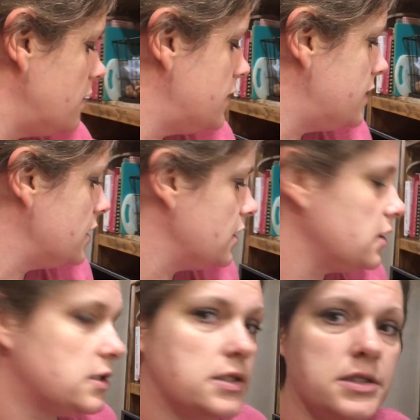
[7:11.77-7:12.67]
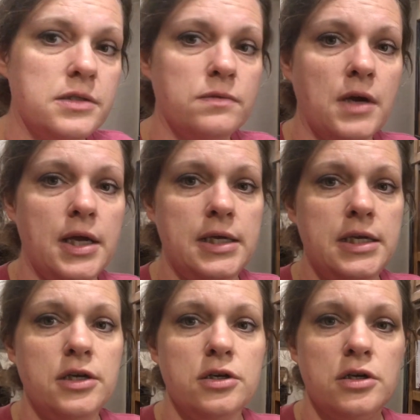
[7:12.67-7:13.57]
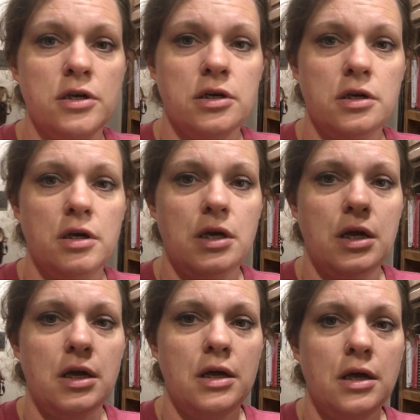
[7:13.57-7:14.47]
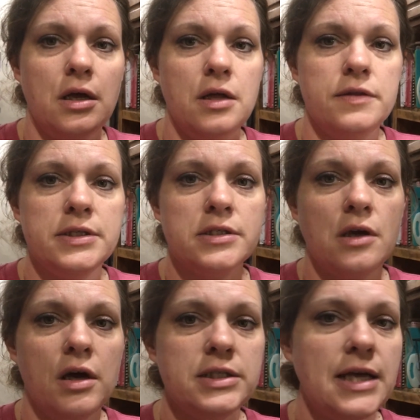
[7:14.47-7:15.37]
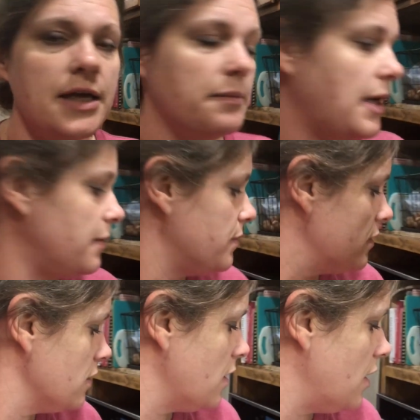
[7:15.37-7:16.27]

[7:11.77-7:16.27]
this right here. This contact paper.